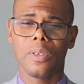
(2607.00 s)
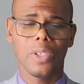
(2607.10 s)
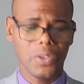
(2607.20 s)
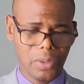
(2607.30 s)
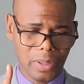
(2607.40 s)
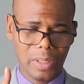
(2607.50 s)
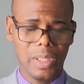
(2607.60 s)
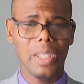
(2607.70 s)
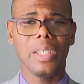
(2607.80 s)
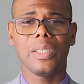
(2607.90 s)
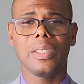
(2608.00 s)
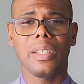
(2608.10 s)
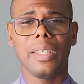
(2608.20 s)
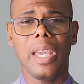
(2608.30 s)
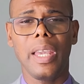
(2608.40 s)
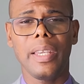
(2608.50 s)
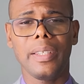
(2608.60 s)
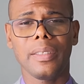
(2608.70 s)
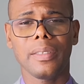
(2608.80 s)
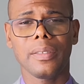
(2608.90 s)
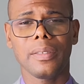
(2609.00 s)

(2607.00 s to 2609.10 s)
All you see is the gain.